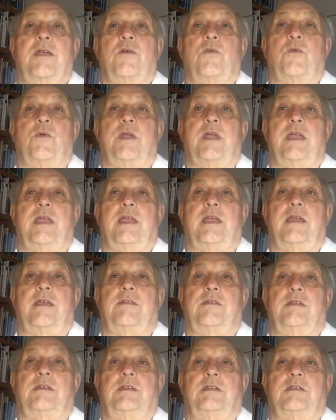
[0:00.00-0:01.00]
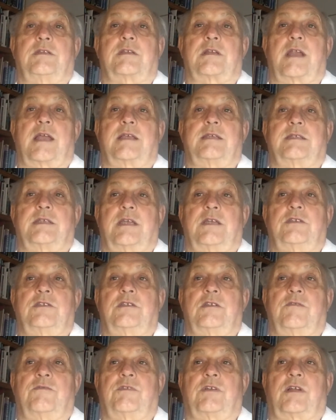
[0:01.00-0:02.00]
where the
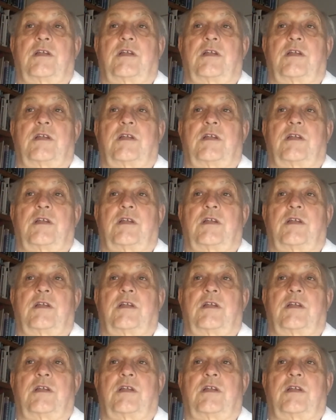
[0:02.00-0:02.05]
digitalization of the